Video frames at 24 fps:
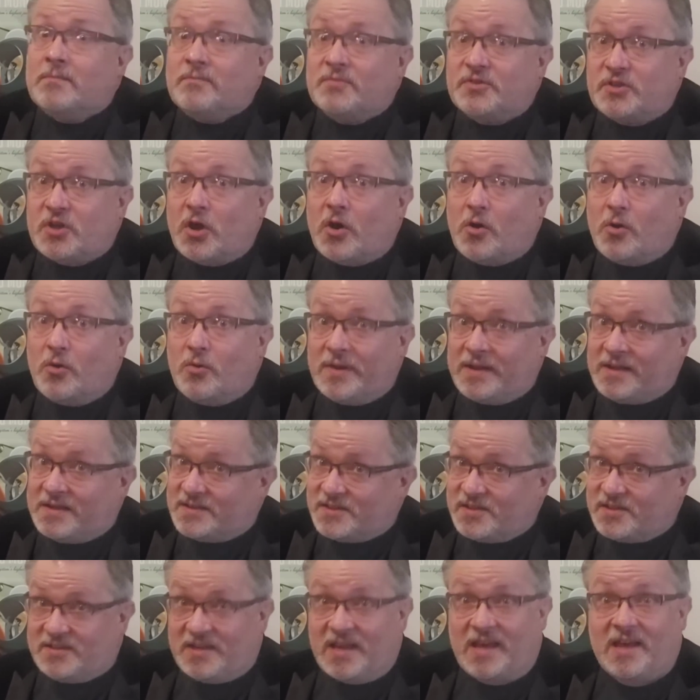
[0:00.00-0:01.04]
So
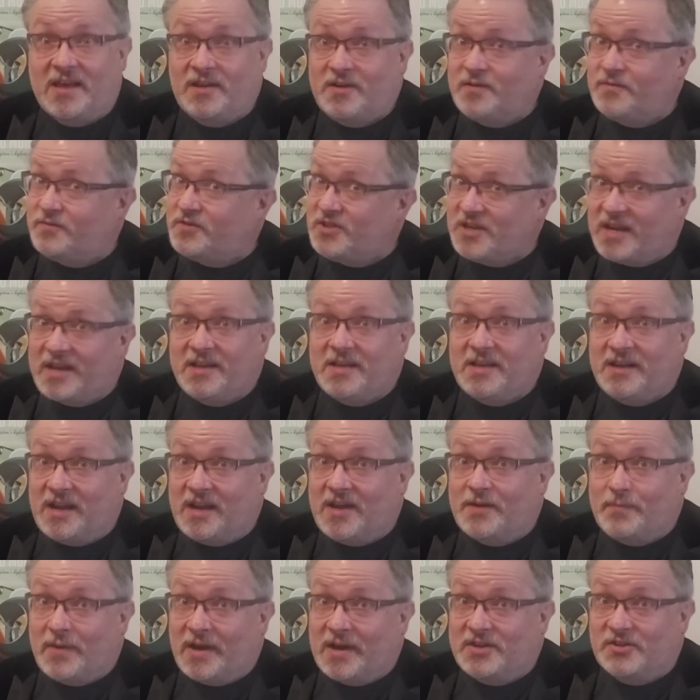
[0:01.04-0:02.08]
instead of checking
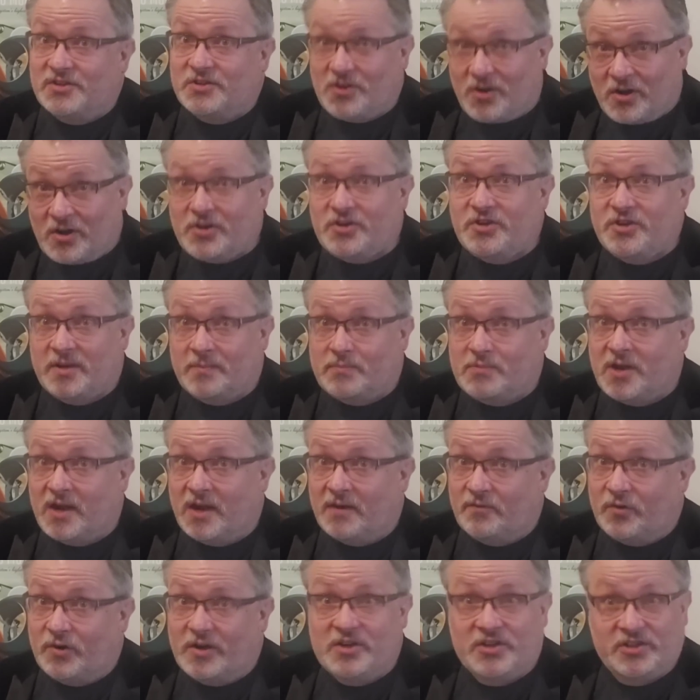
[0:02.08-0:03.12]
out my Starship
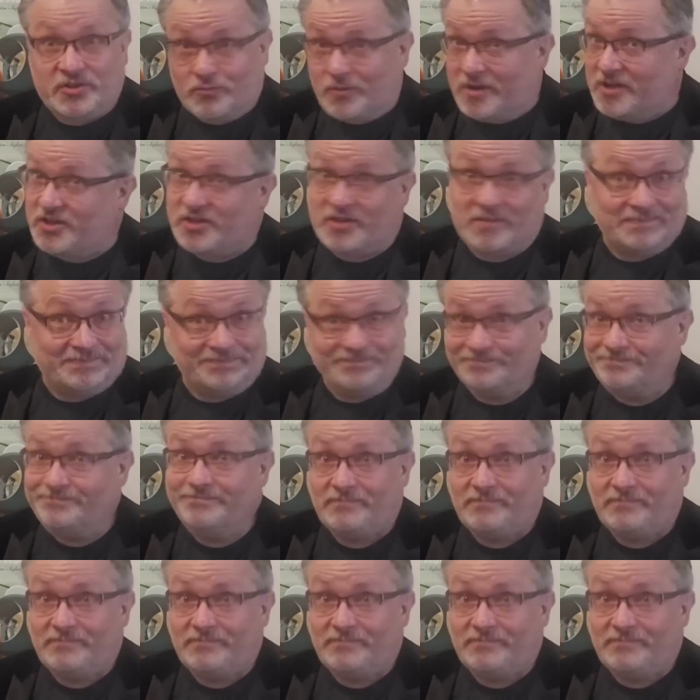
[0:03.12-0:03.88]
coverage, which